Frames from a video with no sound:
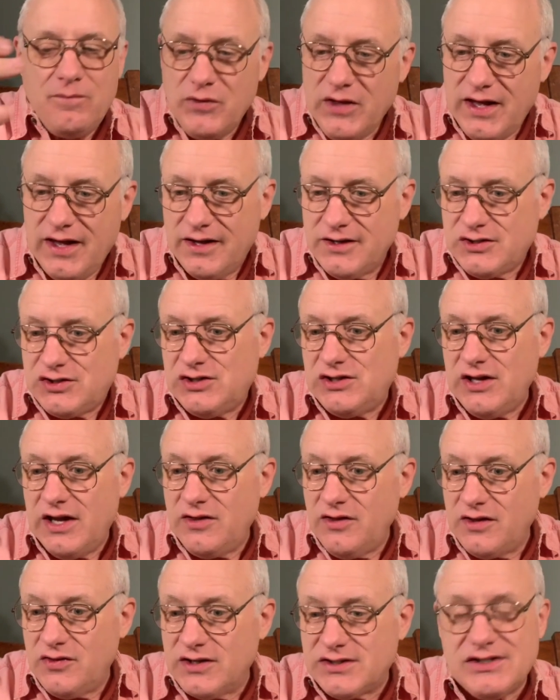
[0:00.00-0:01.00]
And
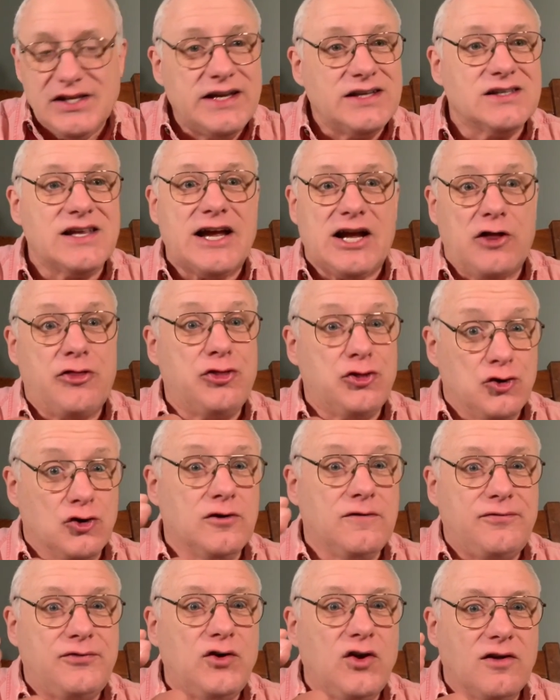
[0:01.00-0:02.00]
this thing is like a
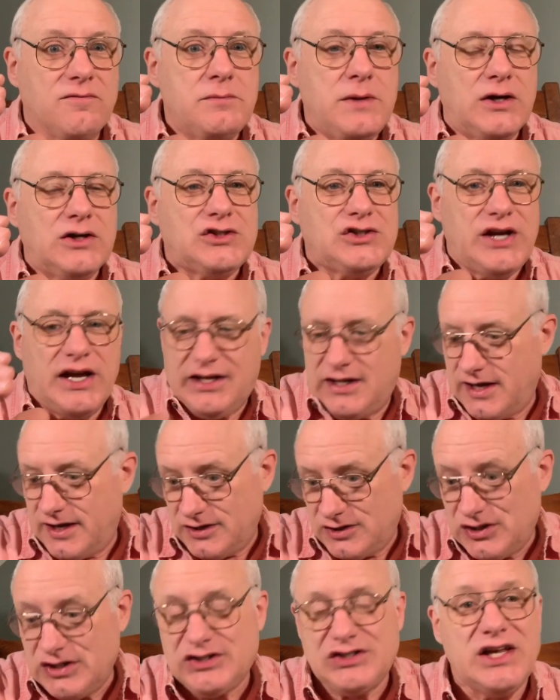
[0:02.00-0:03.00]
third full of milkshake
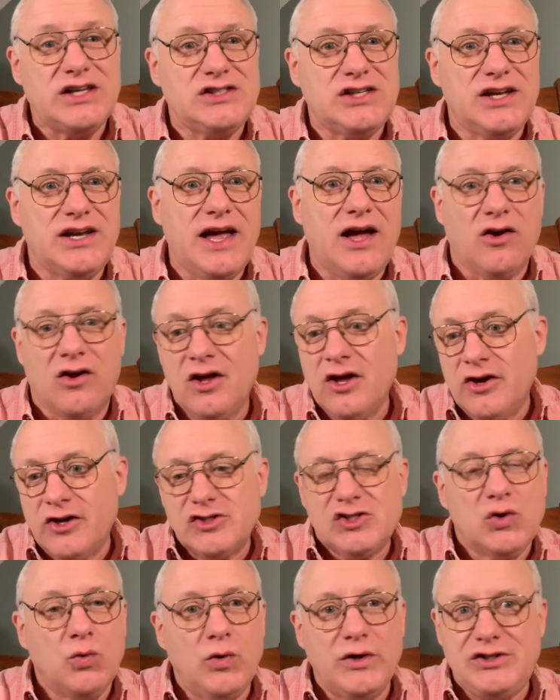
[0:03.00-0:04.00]
yet. She sets it down.
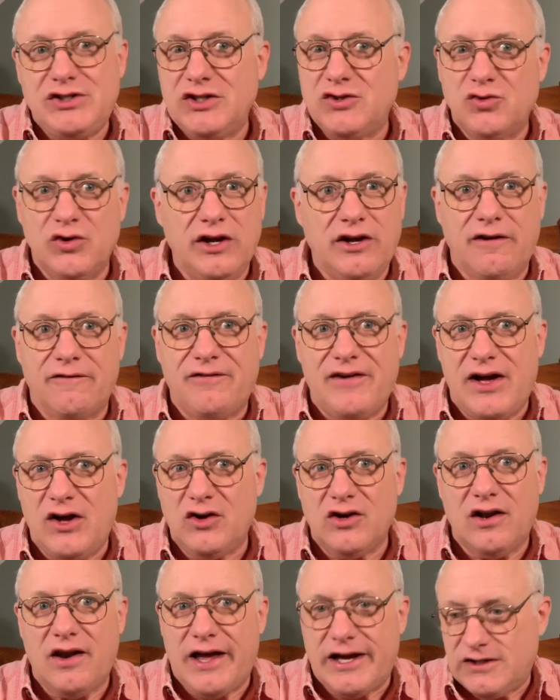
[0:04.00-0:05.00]
So once you drink your
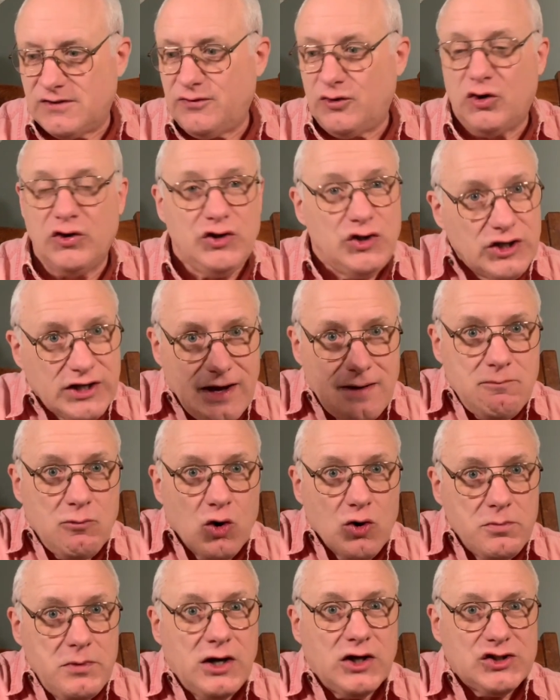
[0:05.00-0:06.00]
fountain glass full, you got
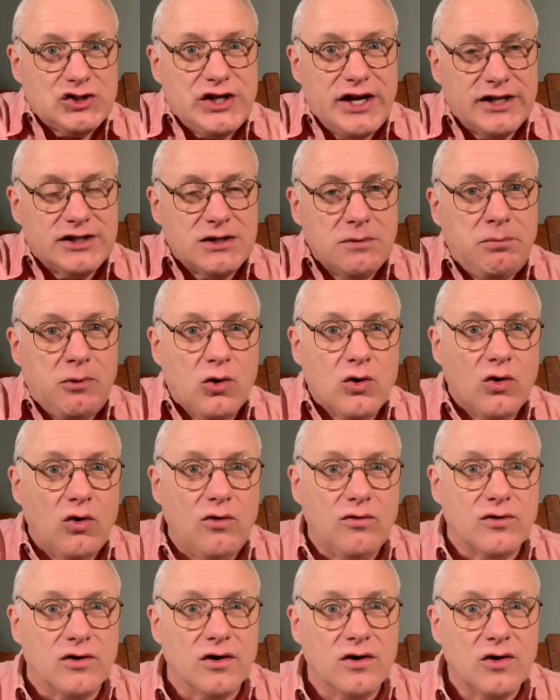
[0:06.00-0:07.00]
more milkshake to pour
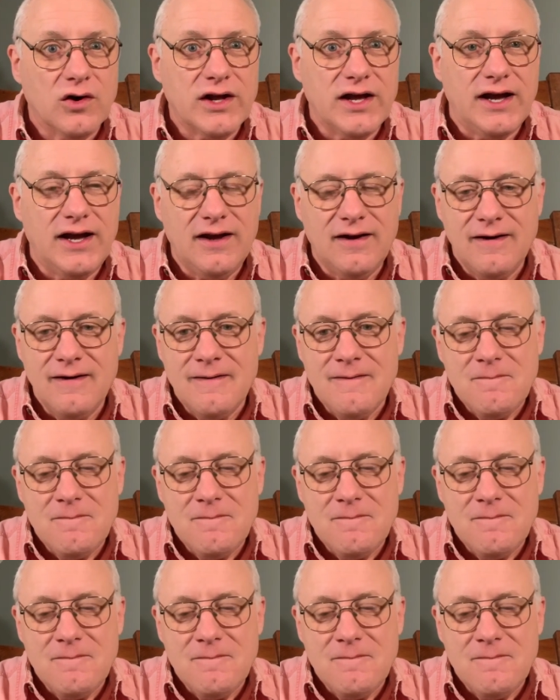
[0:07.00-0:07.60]
over, okay?